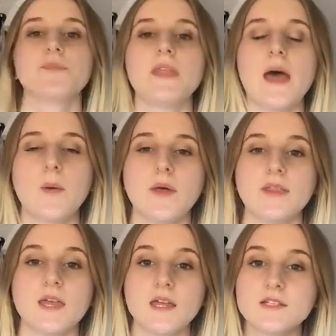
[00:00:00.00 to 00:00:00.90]
Now, at
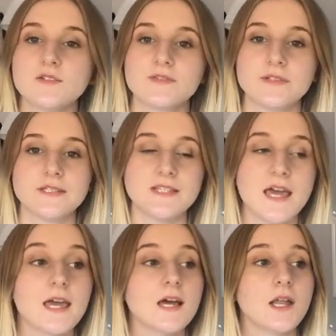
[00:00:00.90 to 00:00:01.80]
the end of the
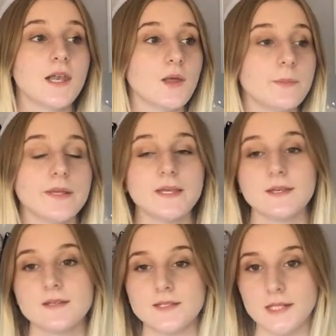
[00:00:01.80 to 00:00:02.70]
day, a
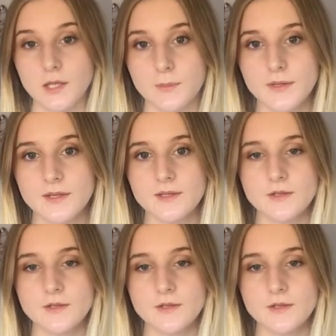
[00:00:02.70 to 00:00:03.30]
lobby is a lobby.